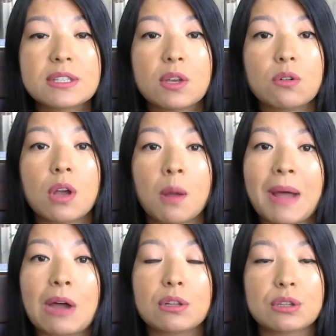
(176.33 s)
it'll come
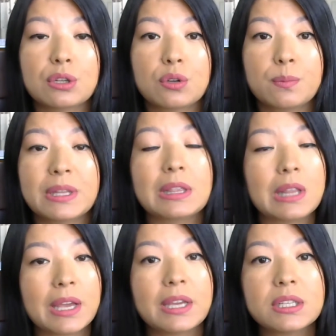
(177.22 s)
out a little bit
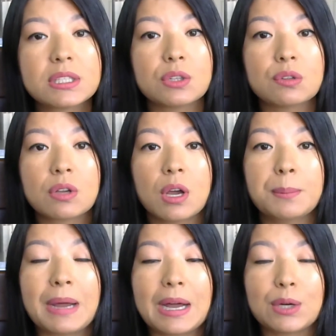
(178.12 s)
light. It'll
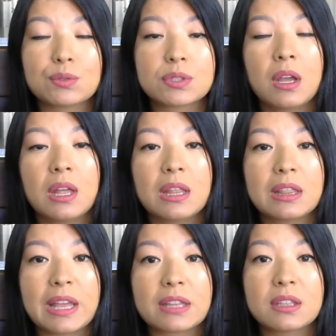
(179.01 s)
come out
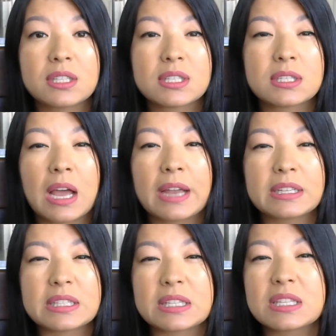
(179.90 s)
like the
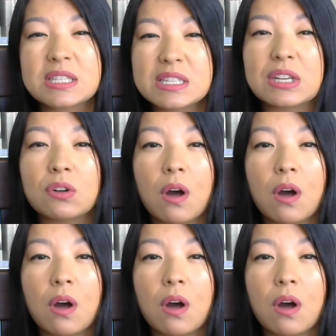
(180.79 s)
design is still